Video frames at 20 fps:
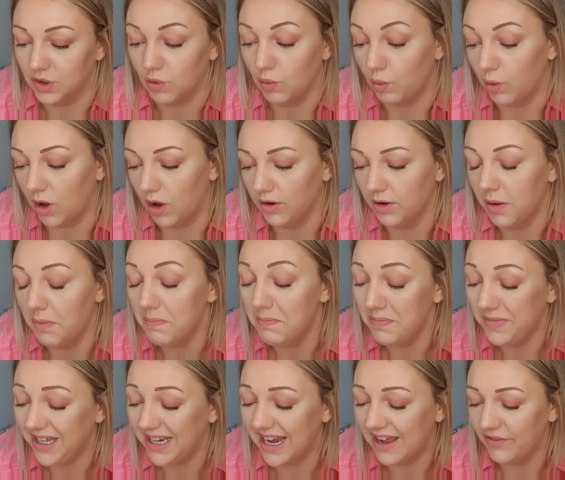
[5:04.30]
one.
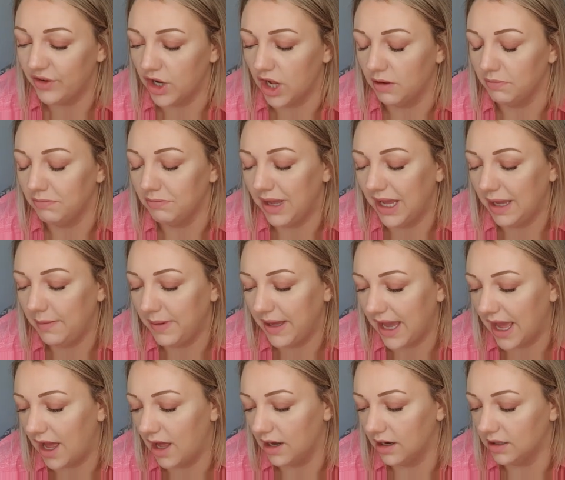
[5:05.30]
You never know. Maybe
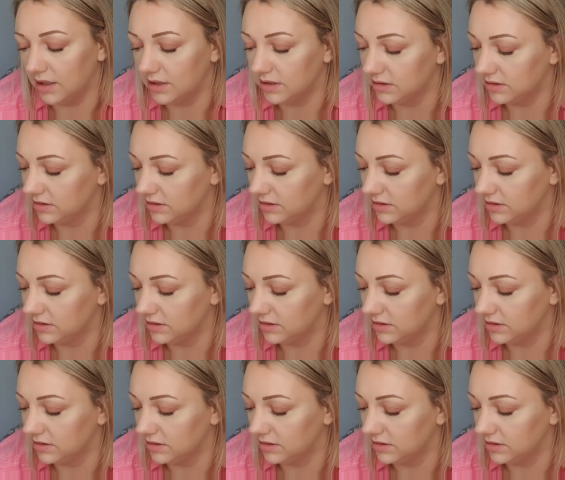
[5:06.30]
I'll